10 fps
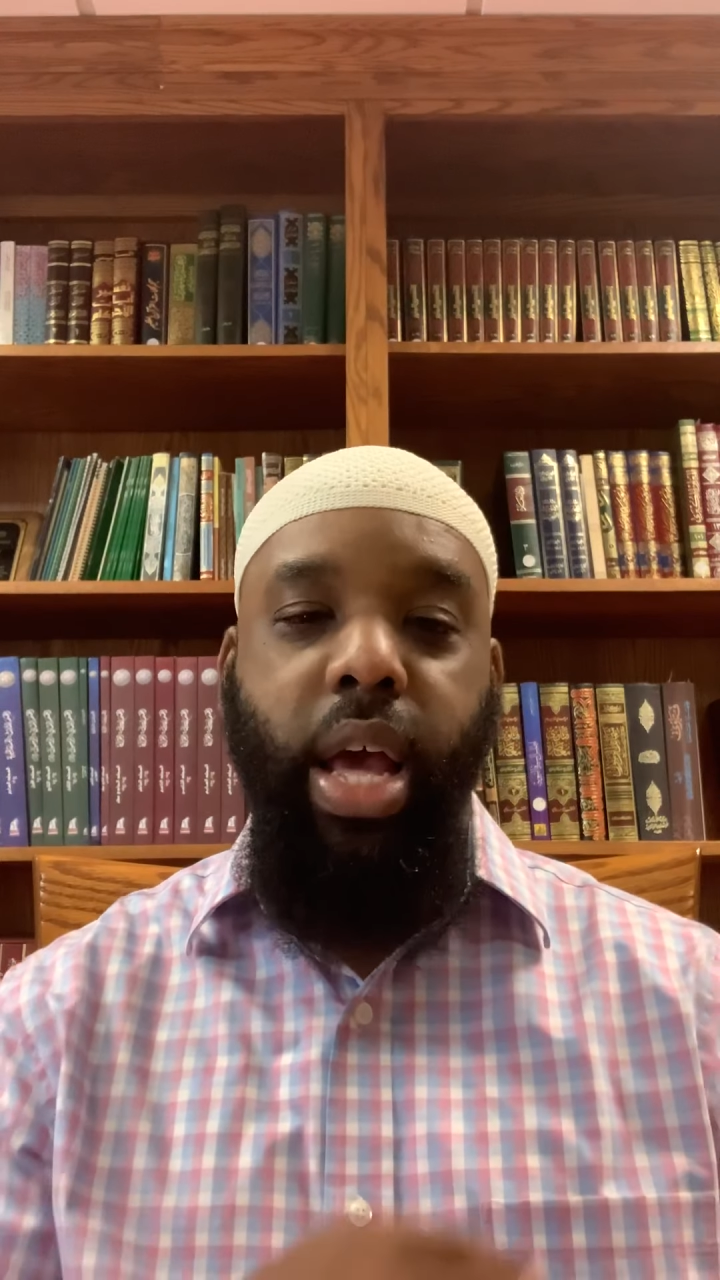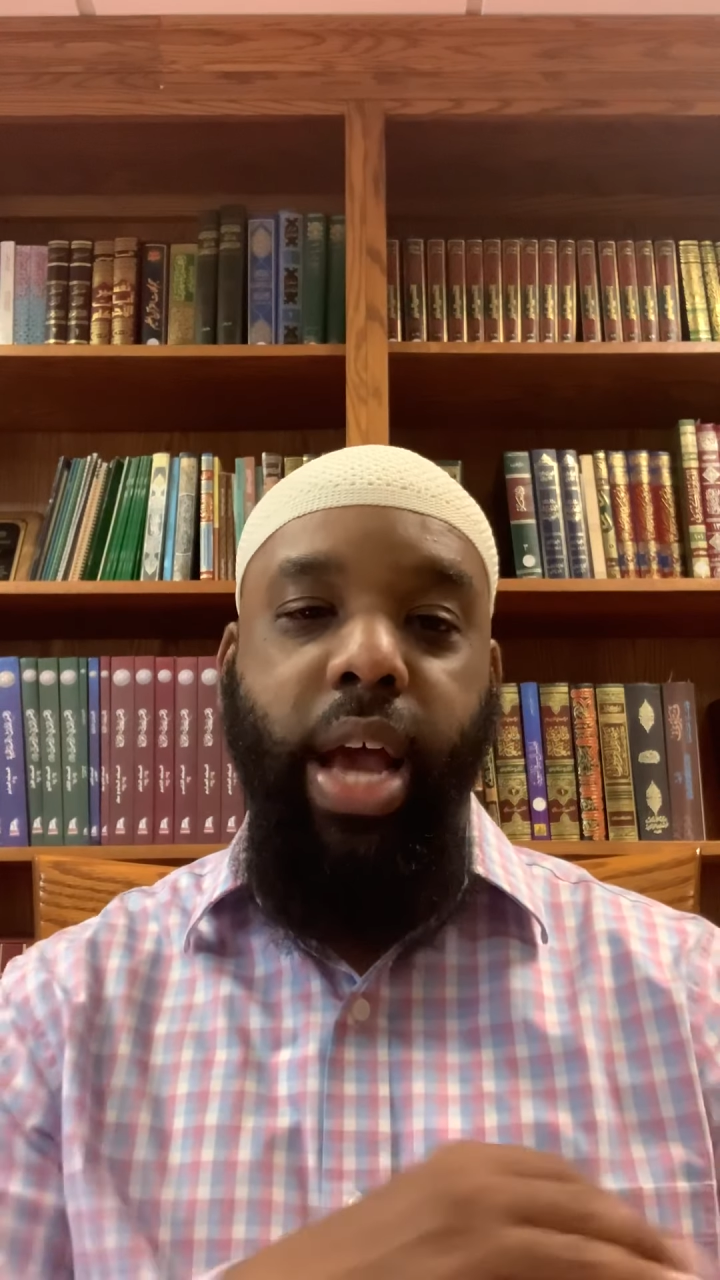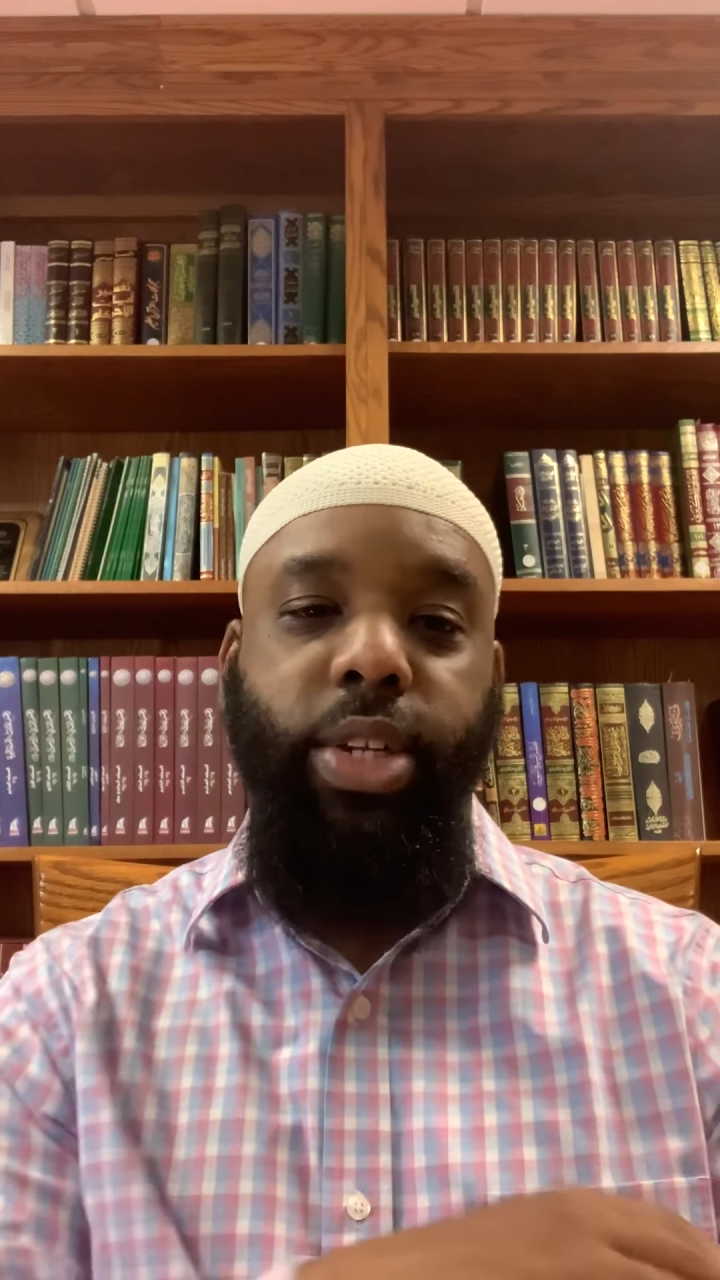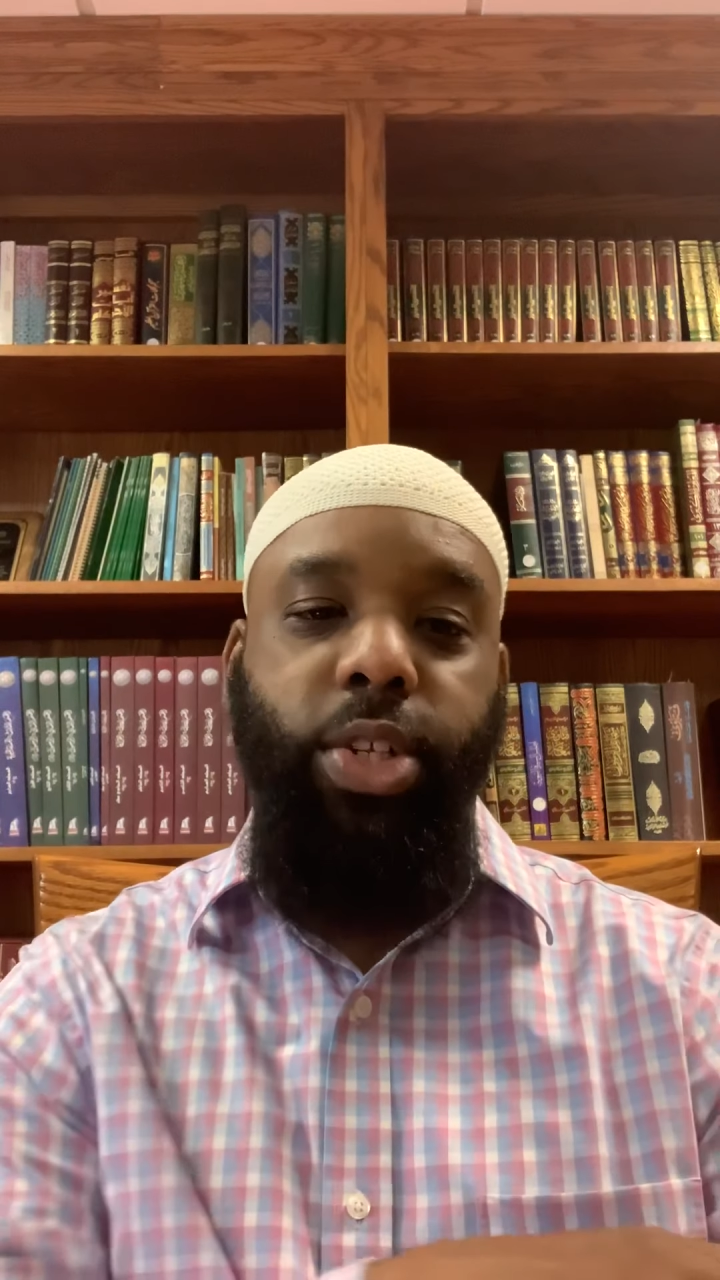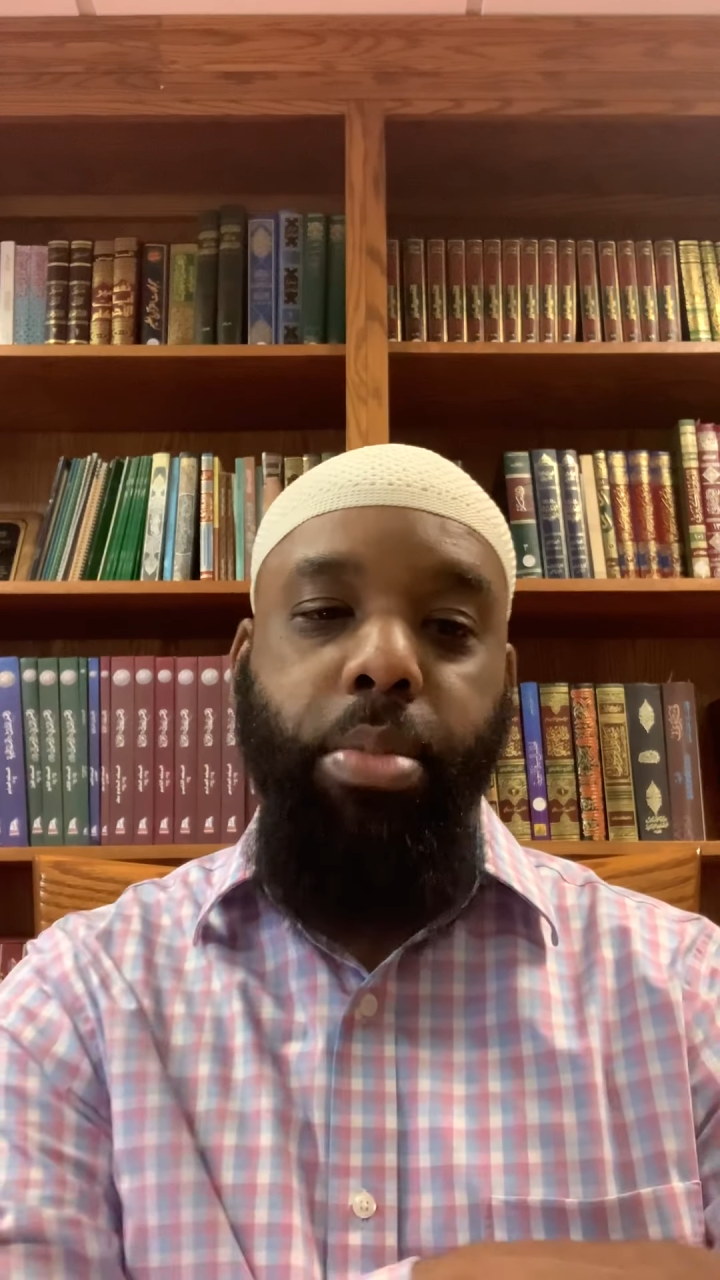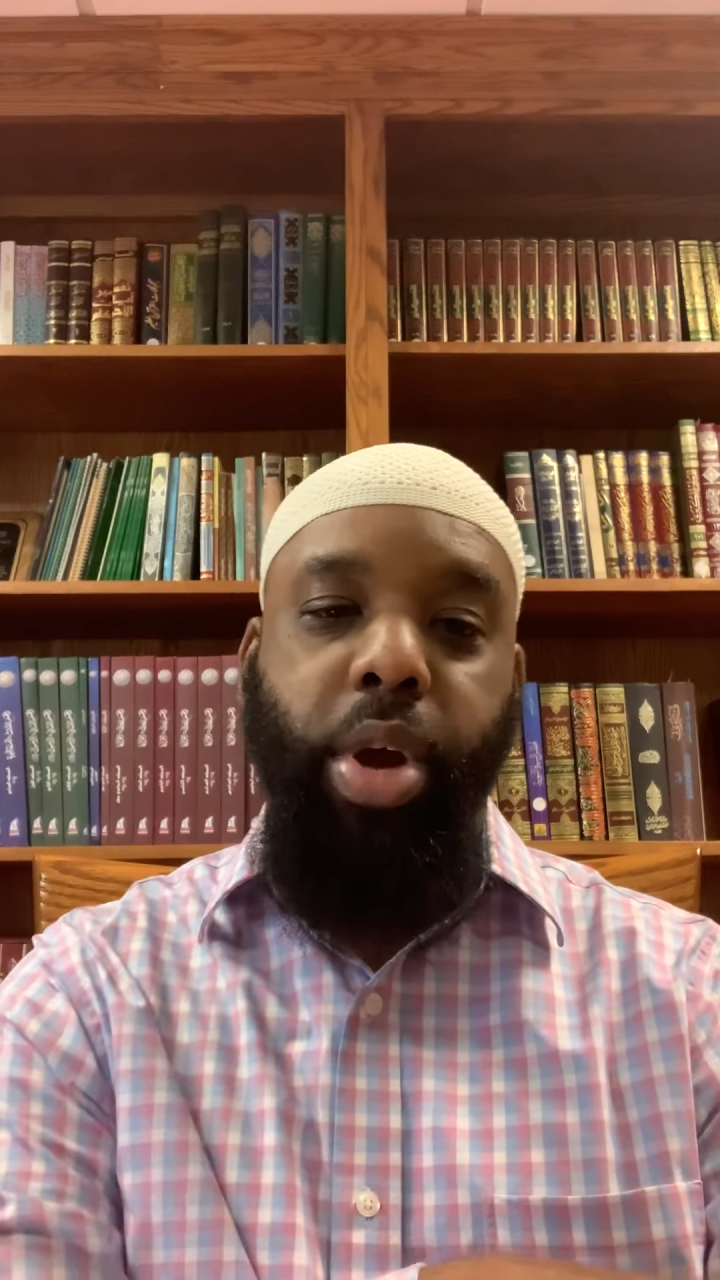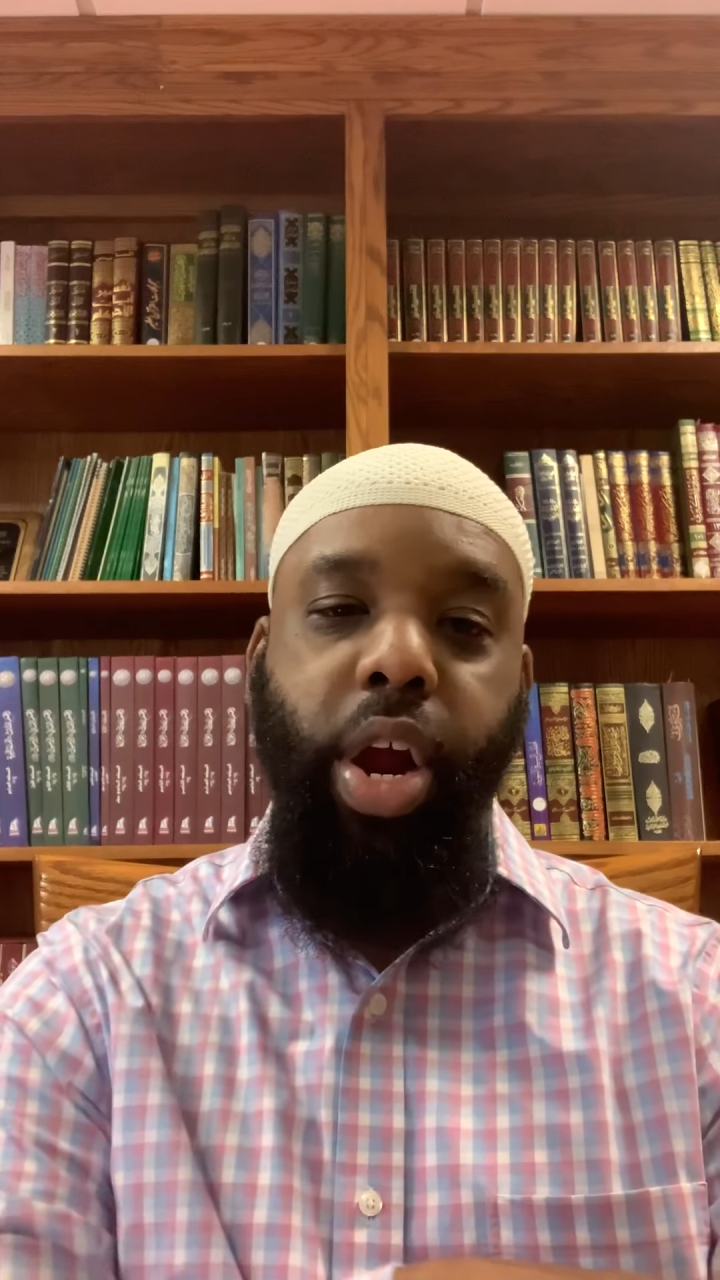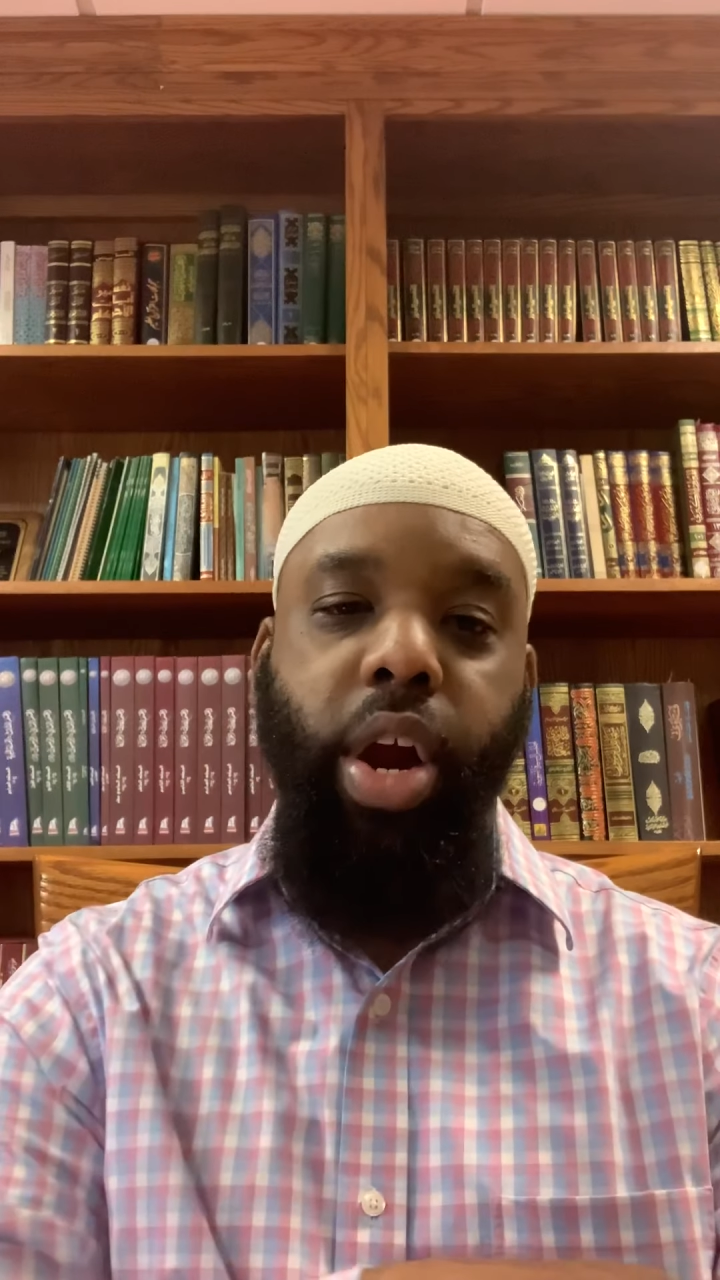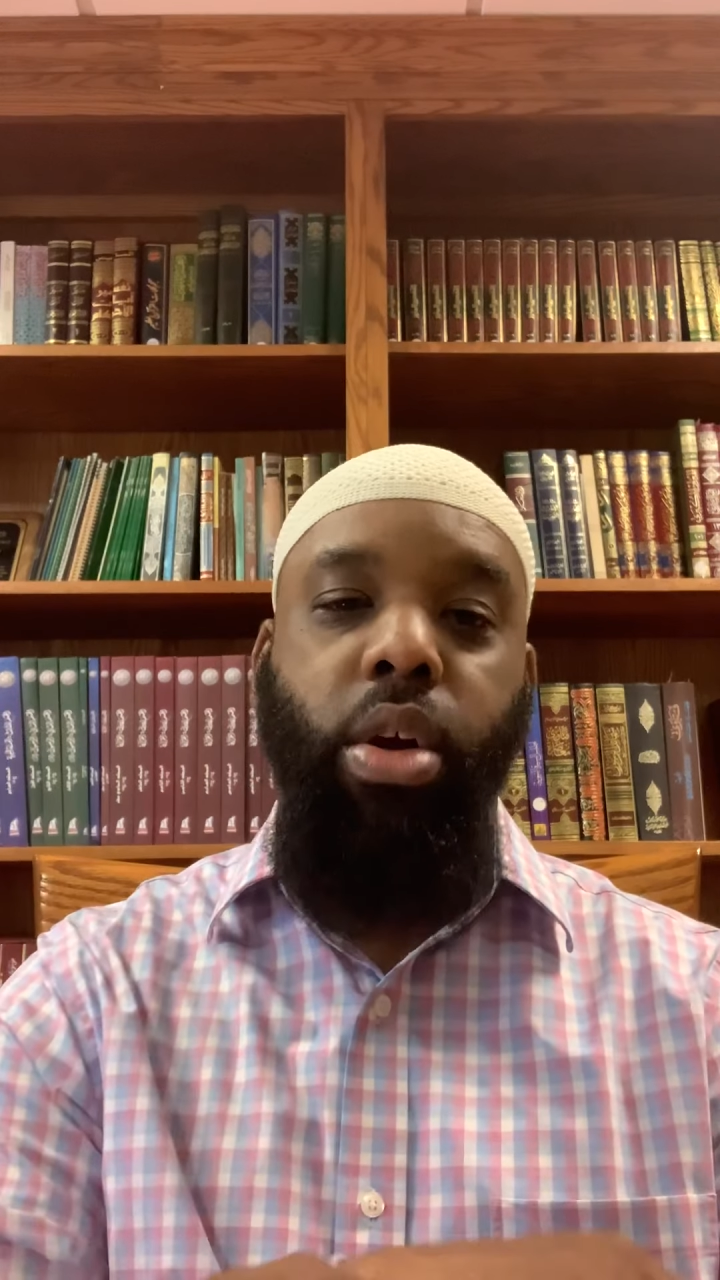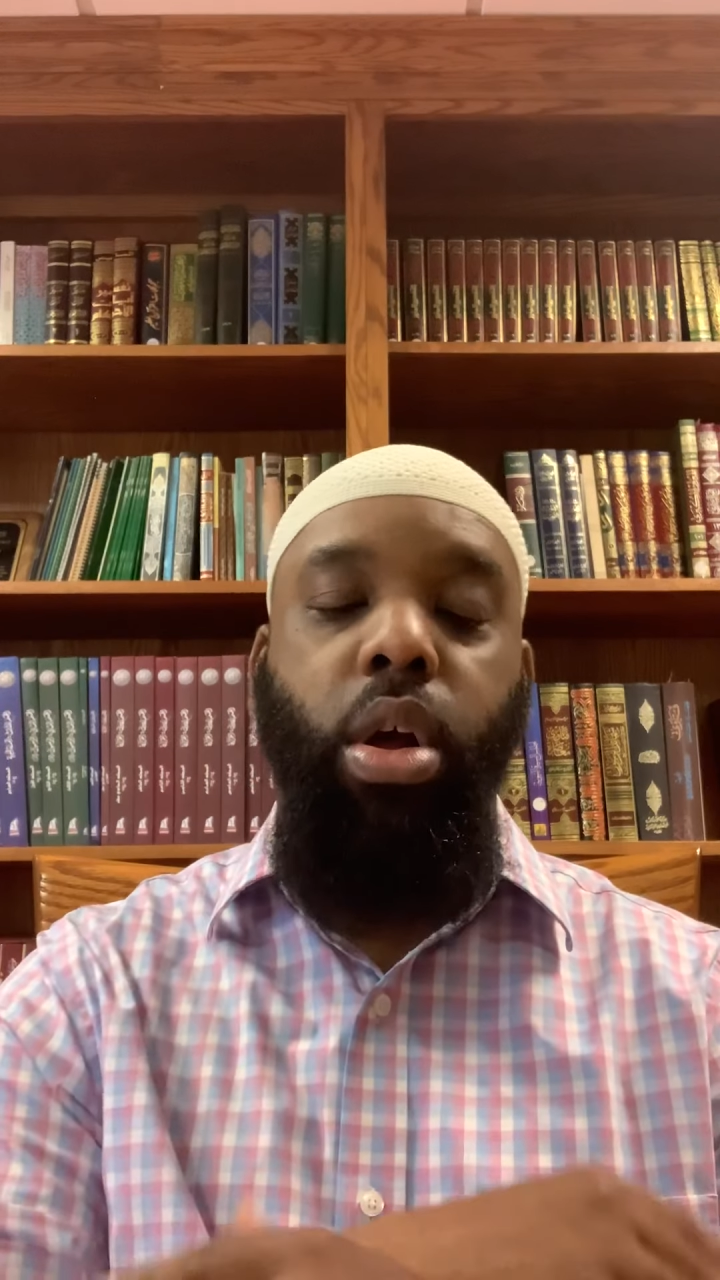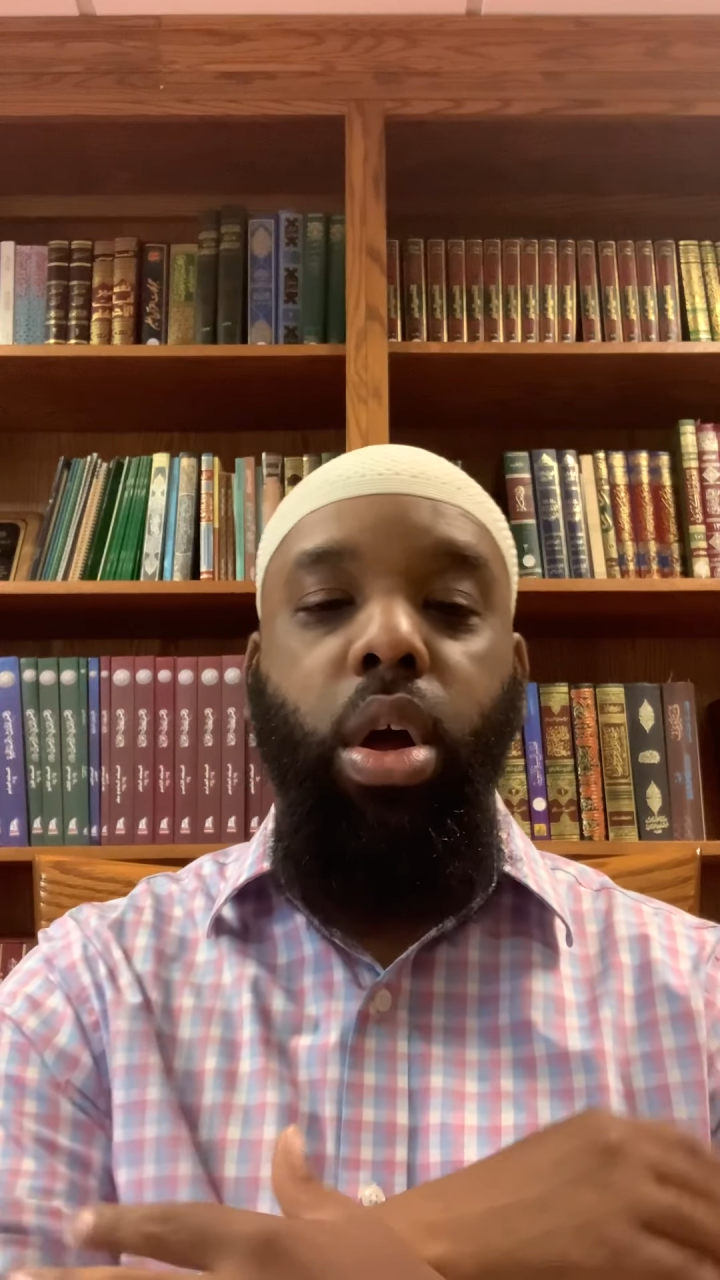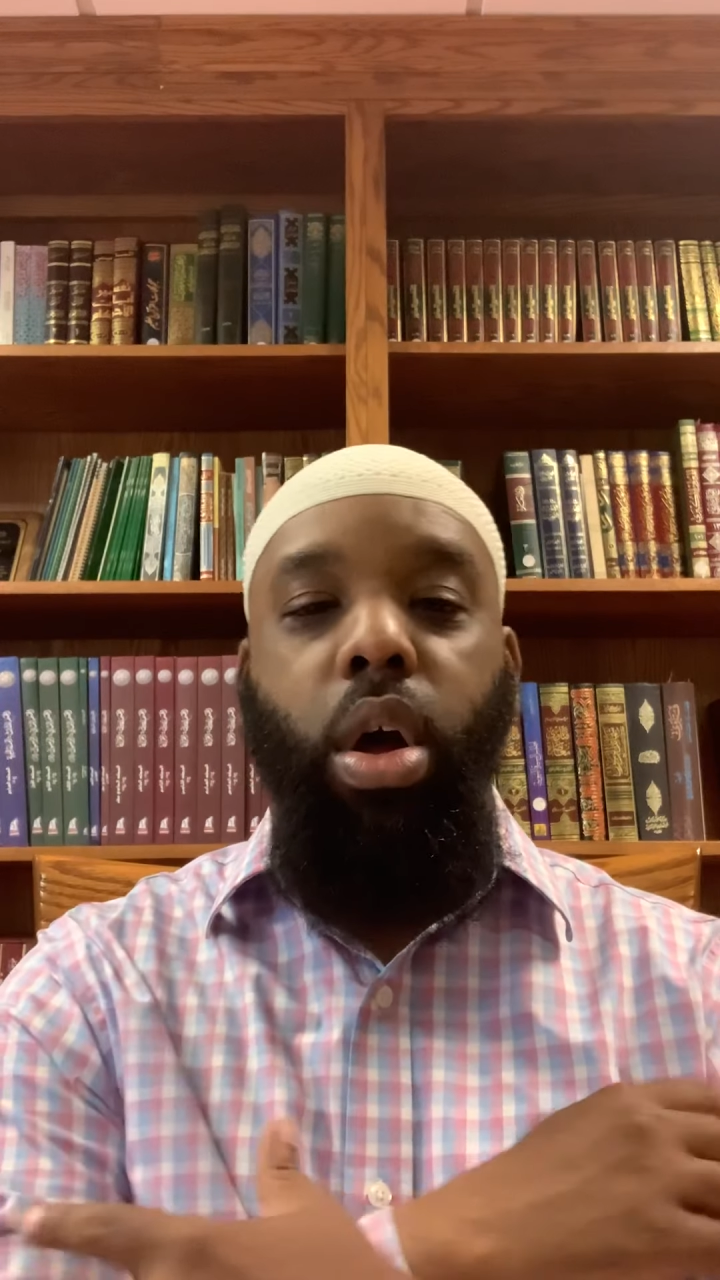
and some hair